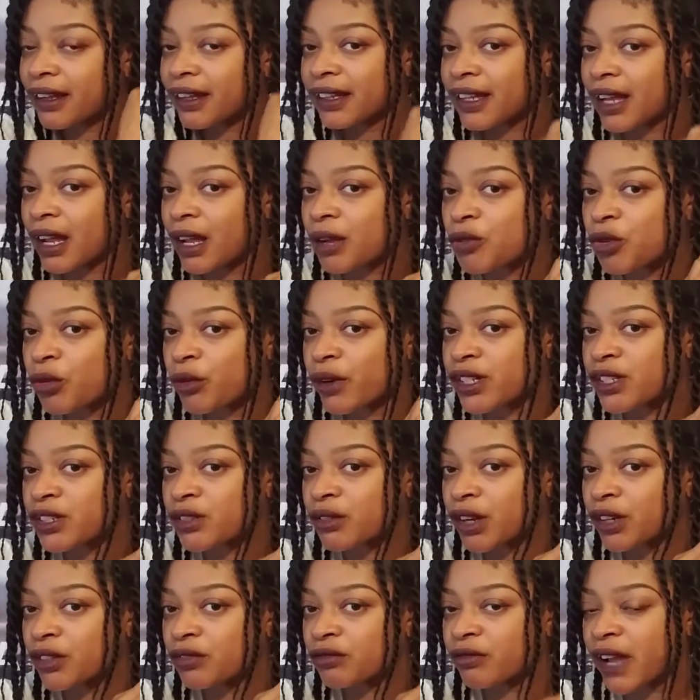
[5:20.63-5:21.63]
And I'm going
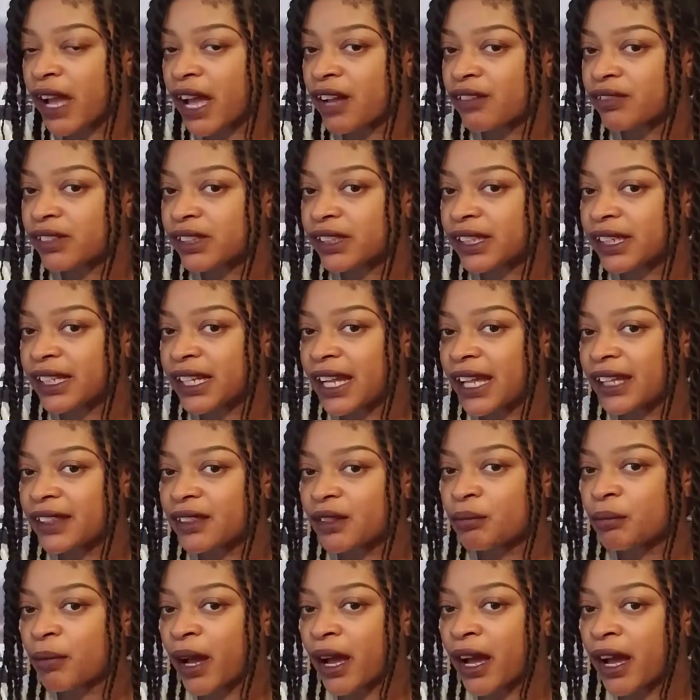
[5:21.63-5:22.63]
to unravel it
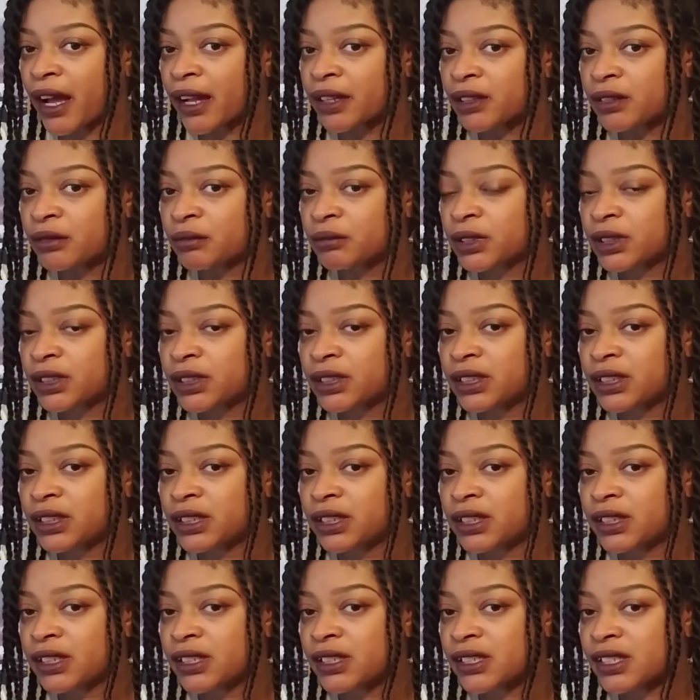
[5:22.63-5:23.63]
at the bottom
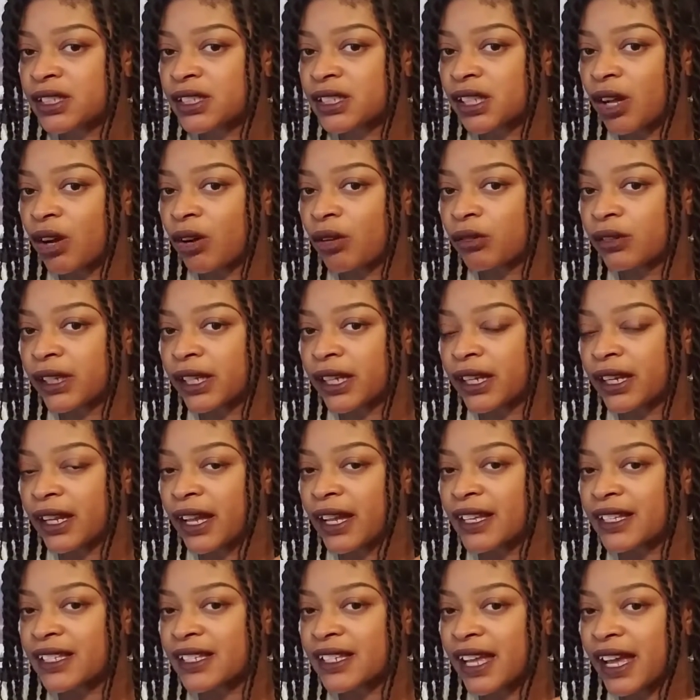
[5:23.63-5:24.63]
slowly
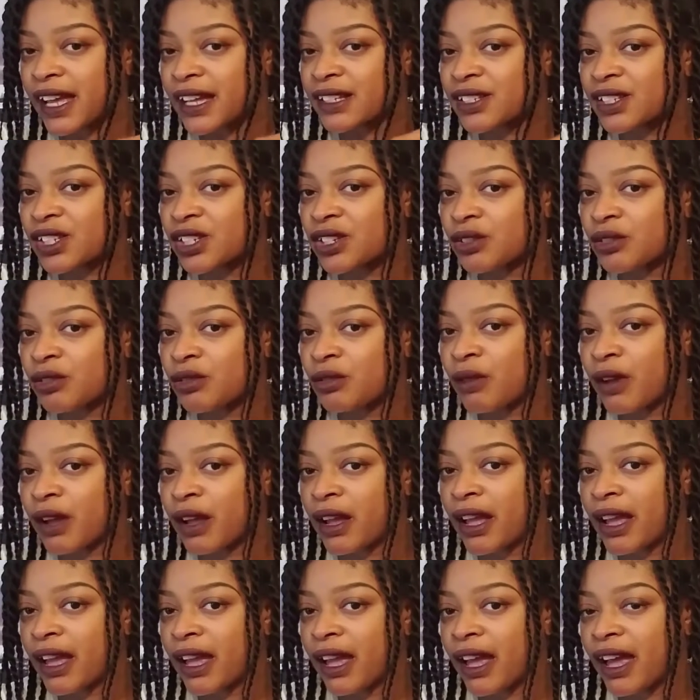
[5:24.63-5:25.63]
as not to
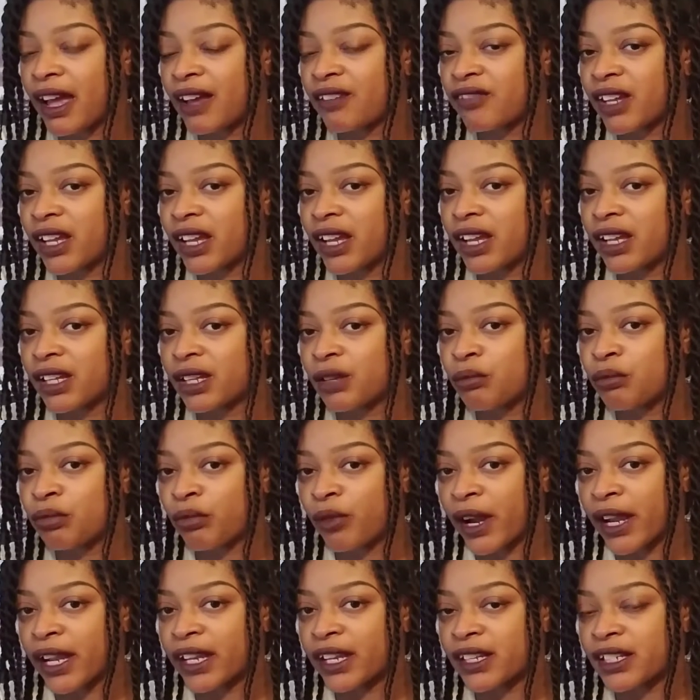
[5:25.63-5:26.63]
have any
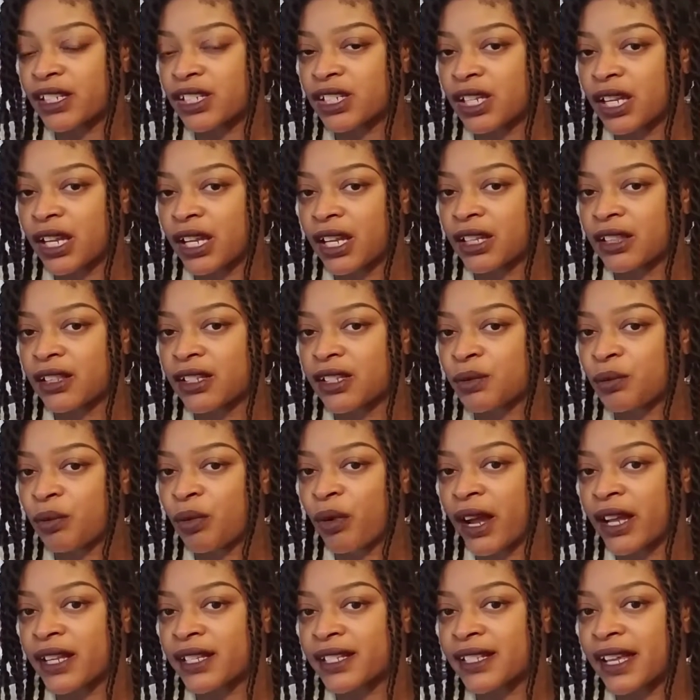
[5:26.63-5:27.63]
breakage in this
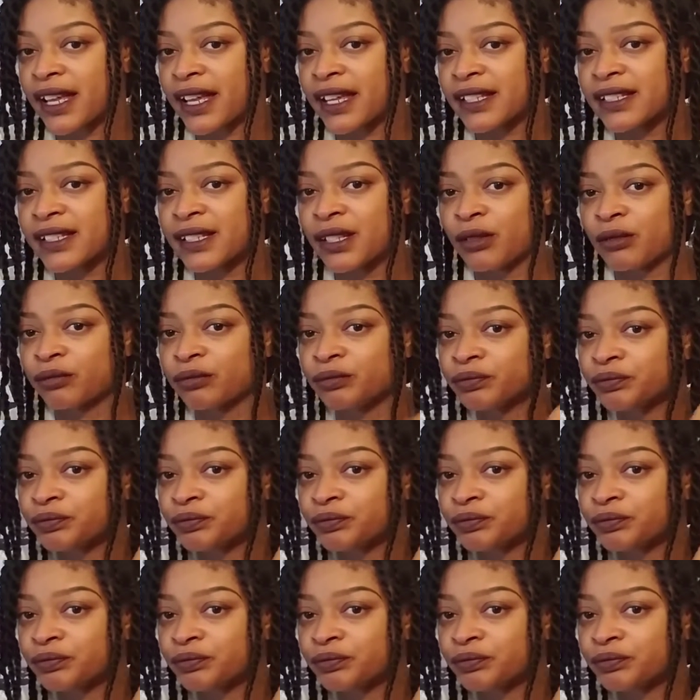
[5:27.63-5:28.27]
process.